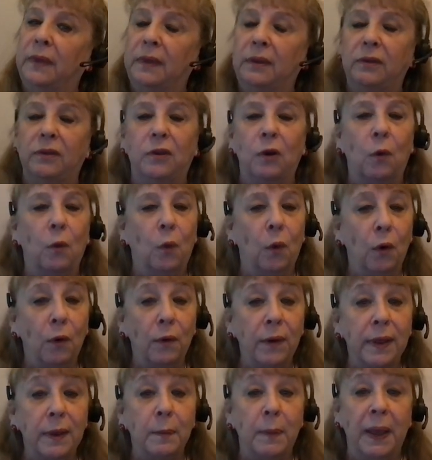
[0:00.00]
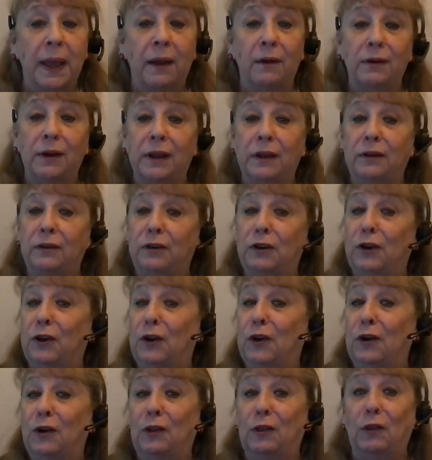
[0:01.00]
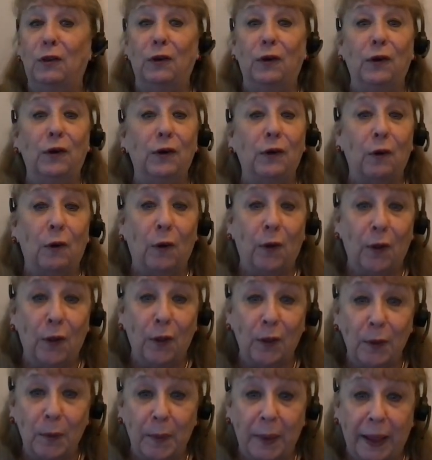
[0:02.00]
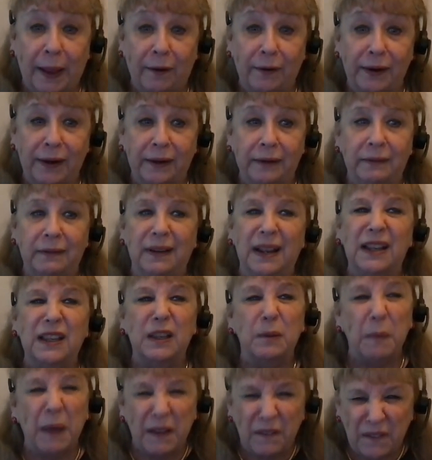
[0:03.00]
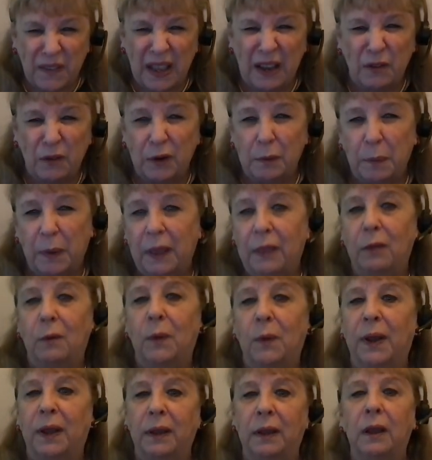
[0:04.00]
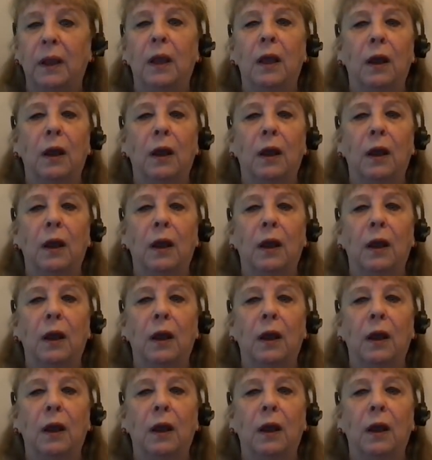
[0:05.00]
Don't worry about it. You're going to learn all about it. That's my favorite, by the way.